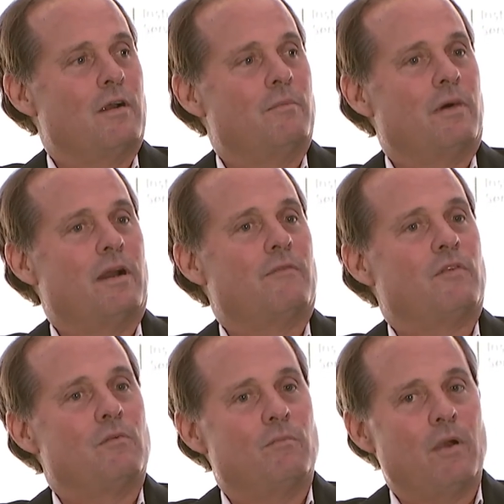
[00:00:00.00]
But if
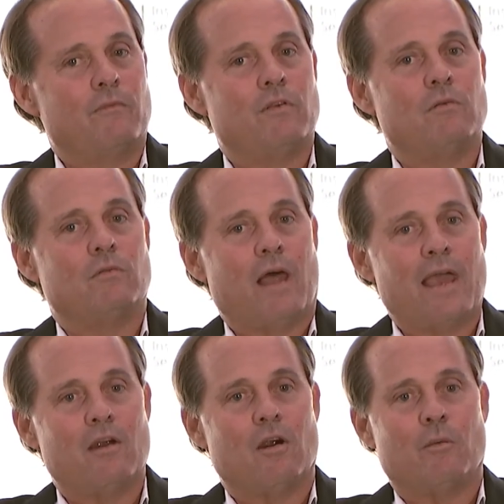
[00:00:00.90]
you
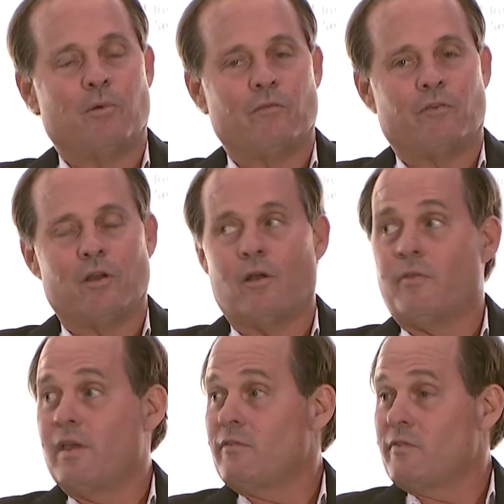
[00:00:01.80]
layer a portfolio,
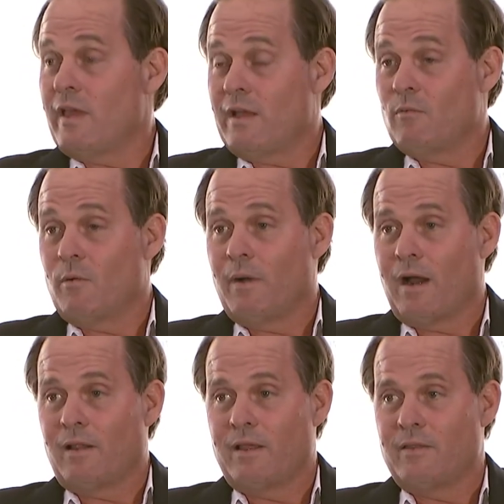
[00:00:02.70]
this thing, we're
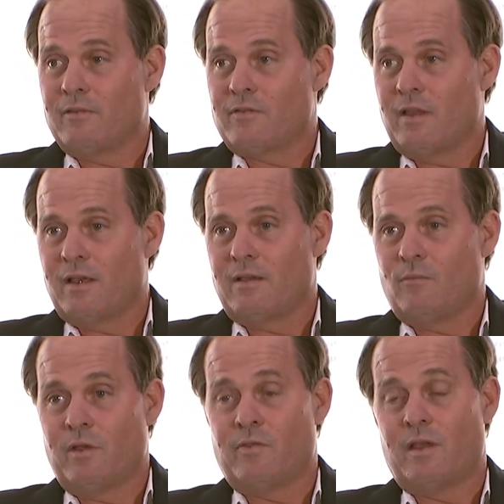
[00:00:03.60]
modeling this
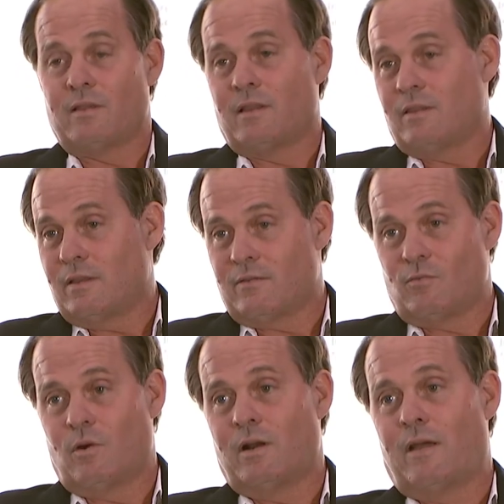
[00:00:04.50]
thing, we think that
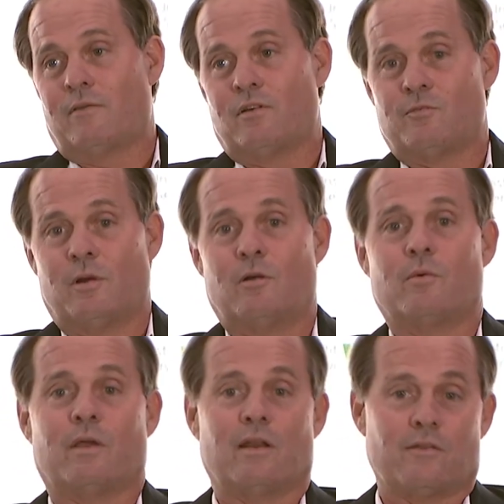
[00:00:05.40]
this one Avenues Mall
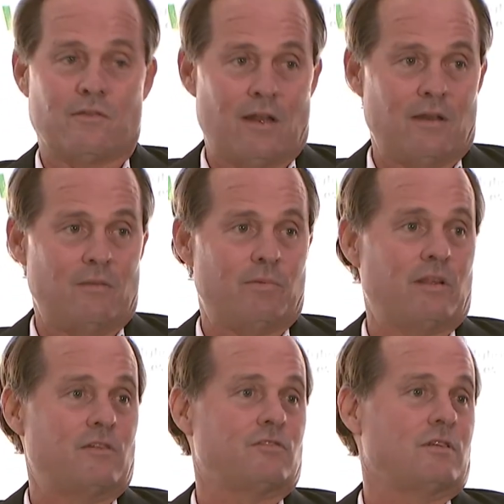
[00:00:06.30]
will get extended
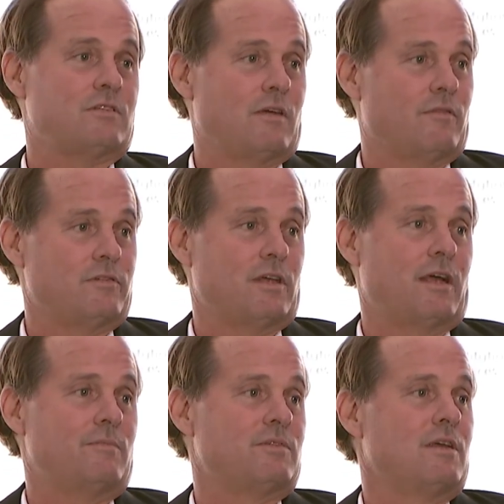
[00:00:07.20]
potentially several
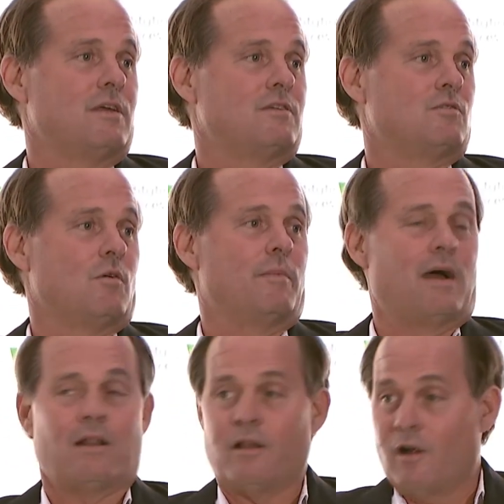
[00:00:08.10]
times. So we're
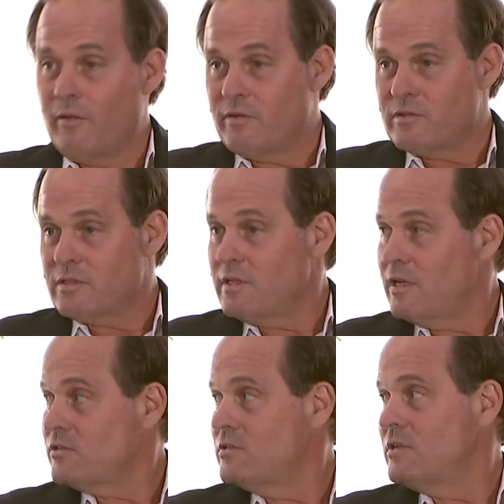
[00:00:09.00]
modeling all those
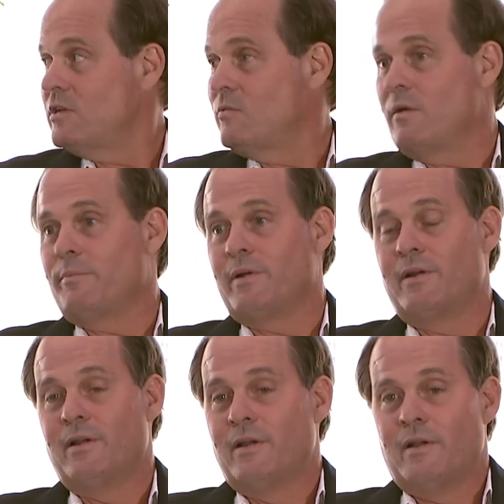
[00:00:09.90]
extensions into it.
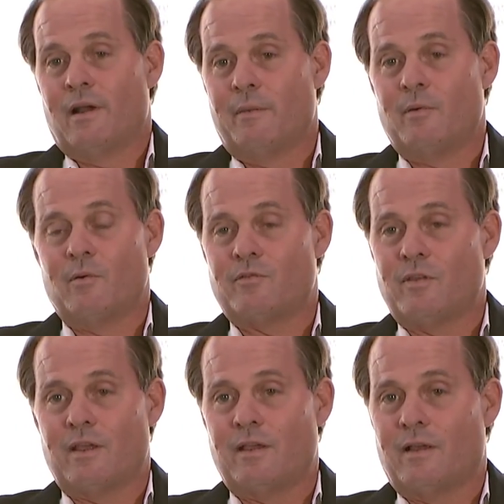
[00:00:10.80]
But I mean, we're
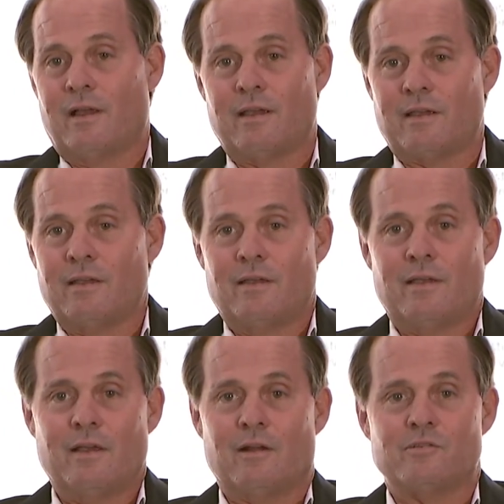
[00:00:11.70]
seeing like,
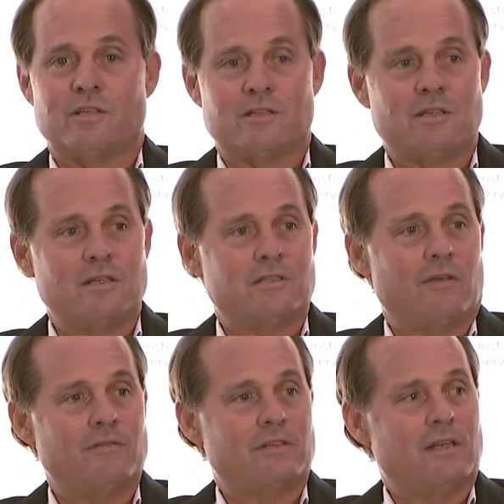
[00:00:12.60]
you know, 16,
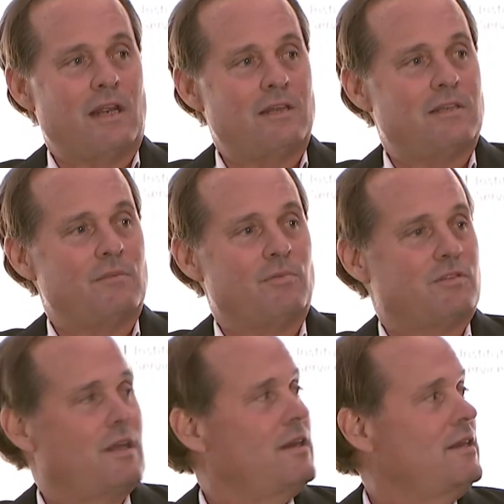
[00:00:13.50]
17,
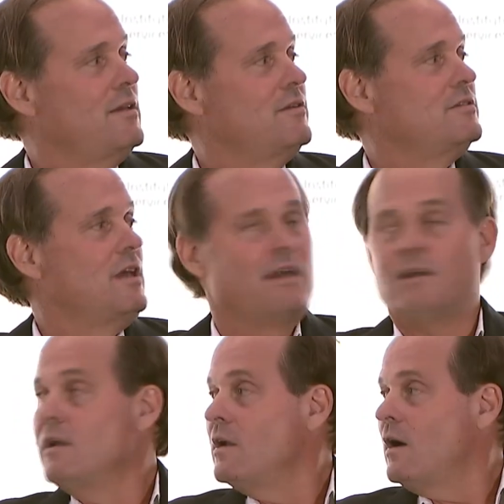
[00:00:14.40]
18% yields
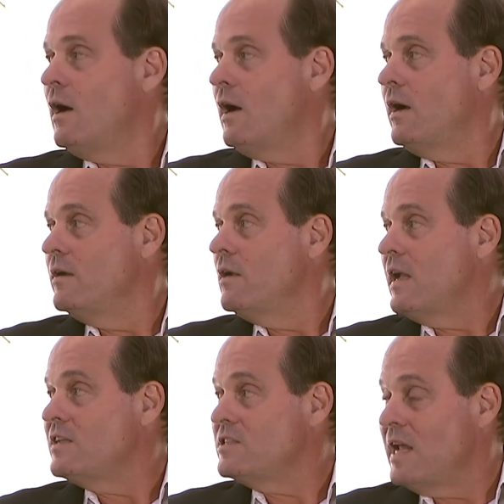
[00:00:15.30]
on
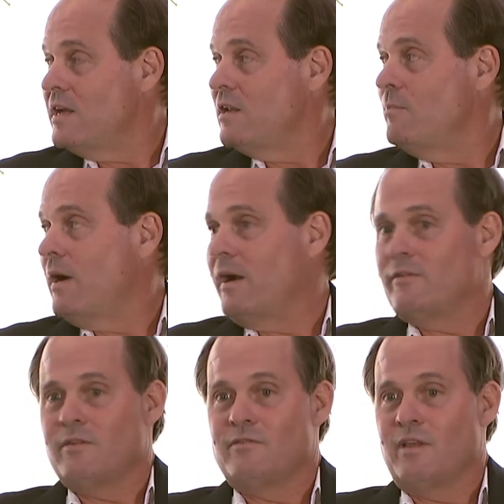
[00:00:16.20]
extended
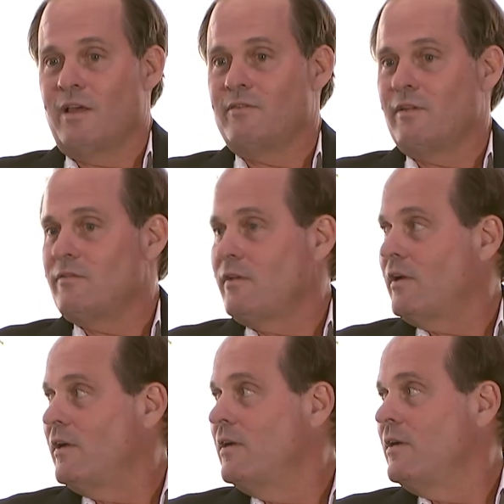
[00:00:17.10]
bonds. It says it's
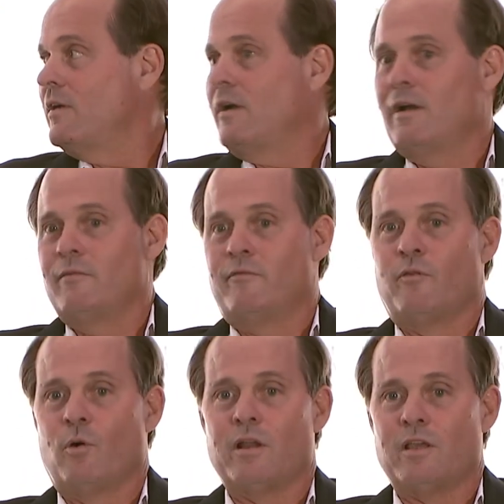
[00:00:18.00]
a
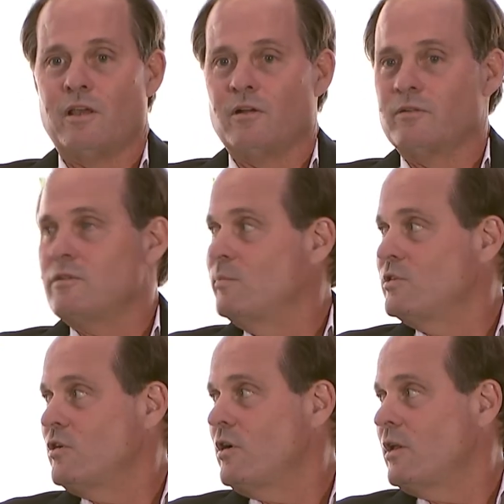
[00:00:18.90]
40 yield to
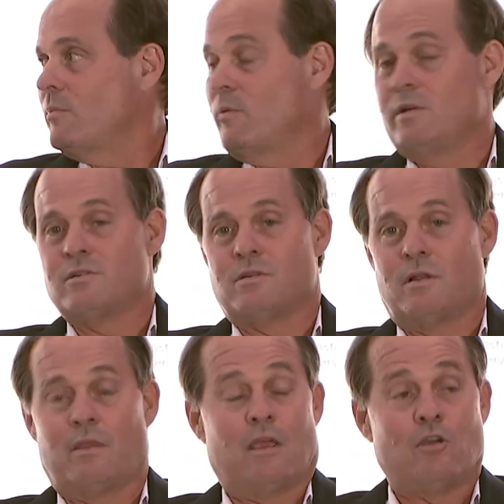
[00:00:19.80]
maturity, but
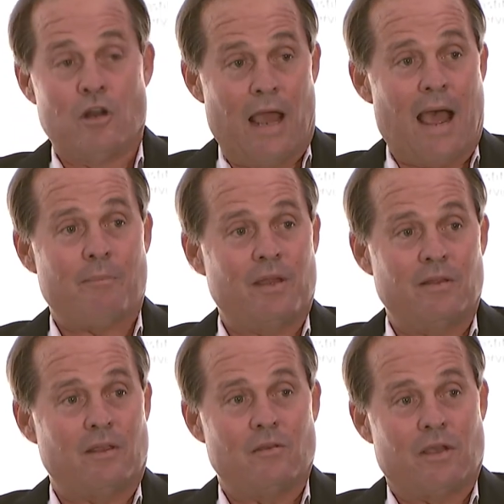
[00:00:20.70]
it could
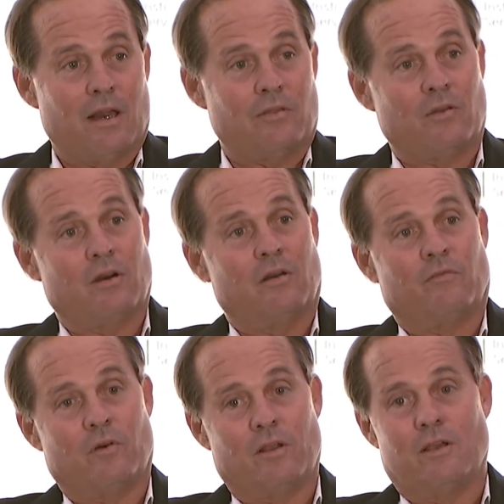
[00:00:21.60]
happen that you get a 30 or
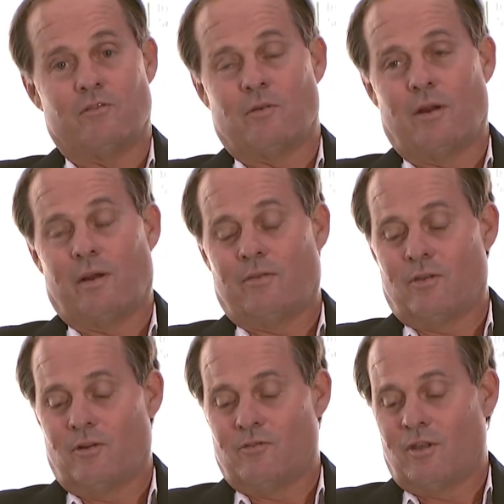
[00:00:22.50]
40 yield. So anyway,
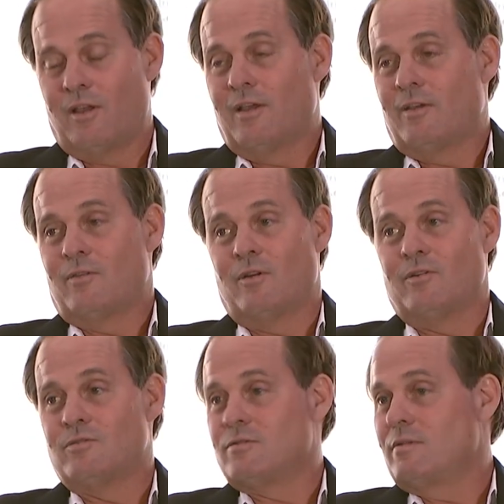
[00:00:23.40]

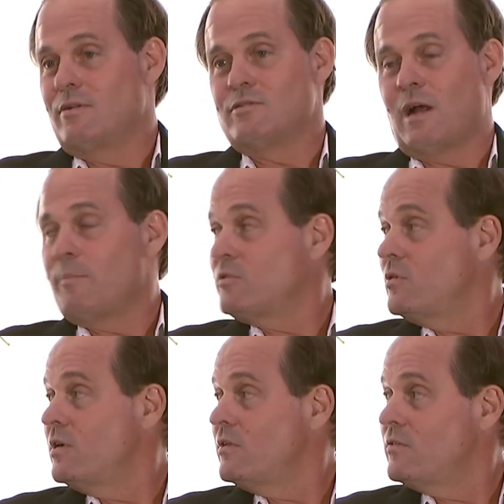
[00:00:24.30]
there's
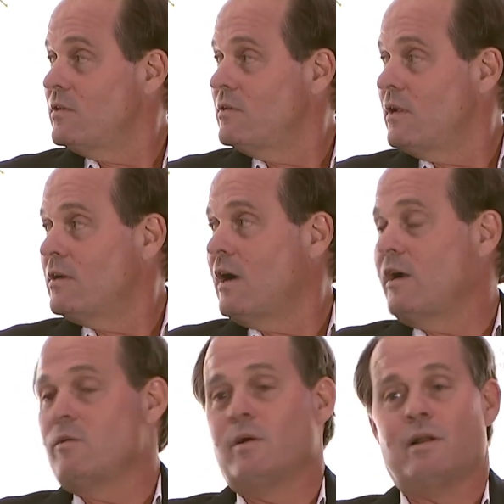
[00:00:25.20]
opportunities in
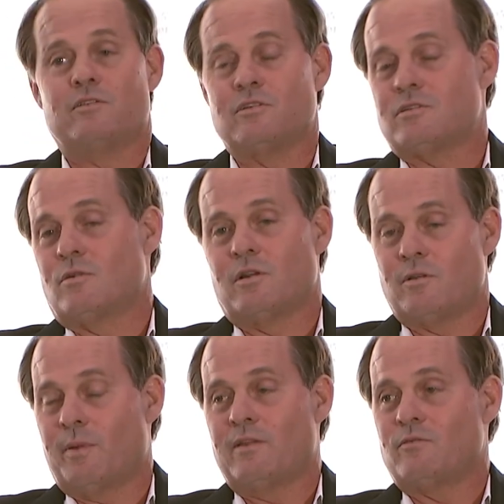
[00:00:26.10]
conduit. It just sort of
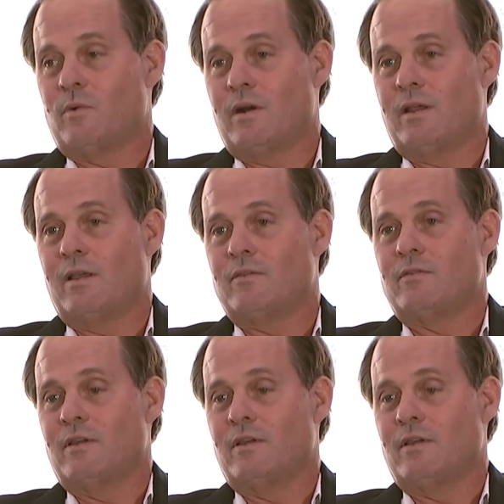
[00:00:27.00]
depends what it is.